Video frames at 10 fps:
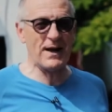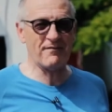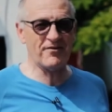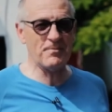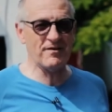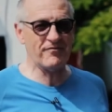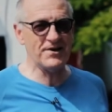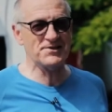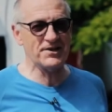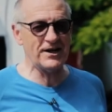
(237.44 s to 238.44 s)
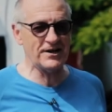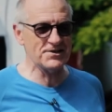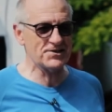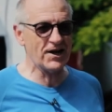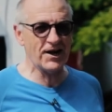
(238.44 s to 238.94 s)
back from my friends in
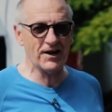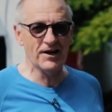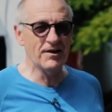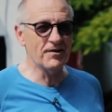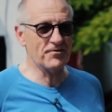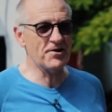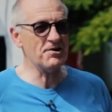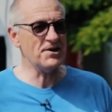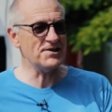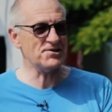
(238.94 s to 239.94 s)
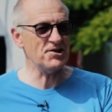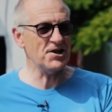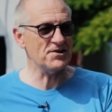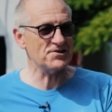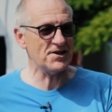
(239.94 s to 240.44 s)
England saying, "Throw your nets on the other